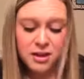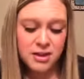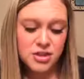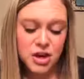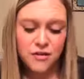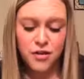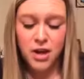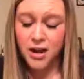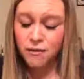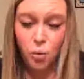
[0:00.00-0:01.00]
It's great for
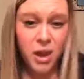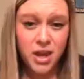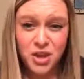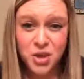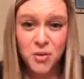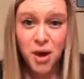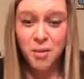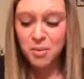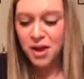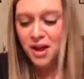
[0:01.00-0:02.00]
kind of waking you up.